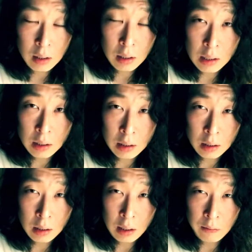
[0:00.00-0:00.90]

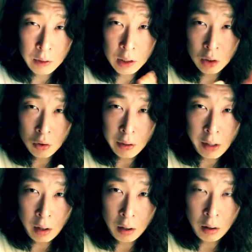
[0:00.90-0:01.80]
and everything you
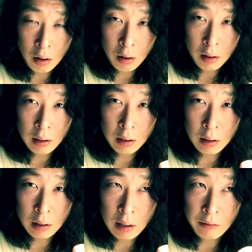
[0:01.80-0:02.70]
hear
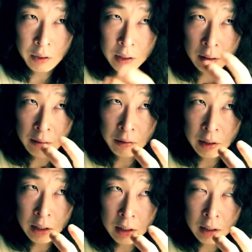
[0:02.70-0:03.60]
and every
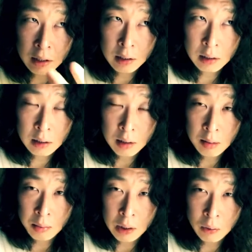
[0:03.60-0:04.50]
distance
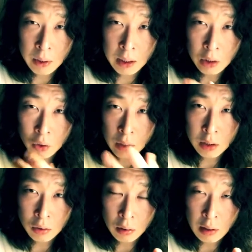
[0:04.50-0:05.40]
between you
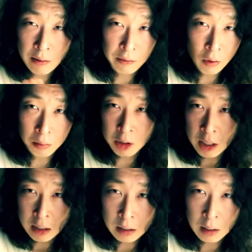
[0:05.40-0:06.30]
and every
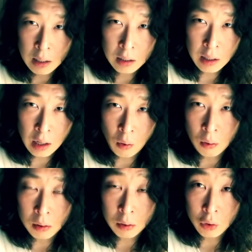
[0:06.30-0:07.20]
object, they are
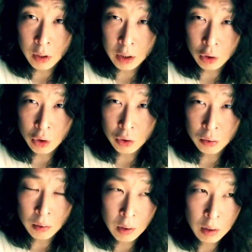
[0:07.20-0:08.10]
all unique to you.
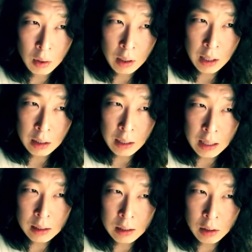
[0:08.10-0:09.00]
And
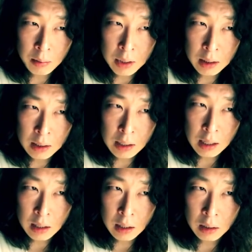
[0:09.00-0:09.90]
that's something that
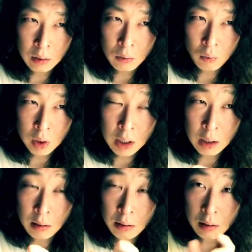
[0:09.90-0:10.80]
I think we
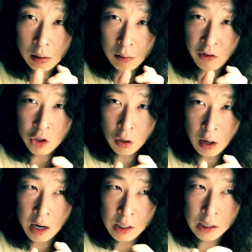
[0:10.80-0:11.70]
can
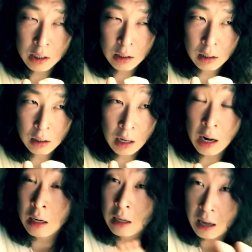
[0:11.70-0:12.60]
visualize
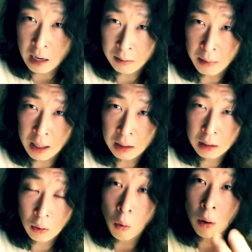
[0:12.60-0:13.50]
and animate